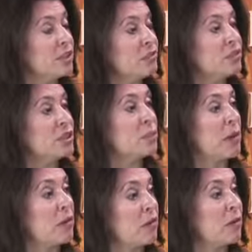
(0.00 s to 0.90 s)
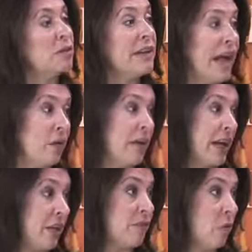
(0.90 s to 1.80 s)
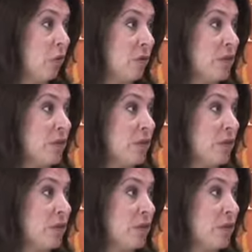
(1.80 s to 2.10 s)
she feels better now at 84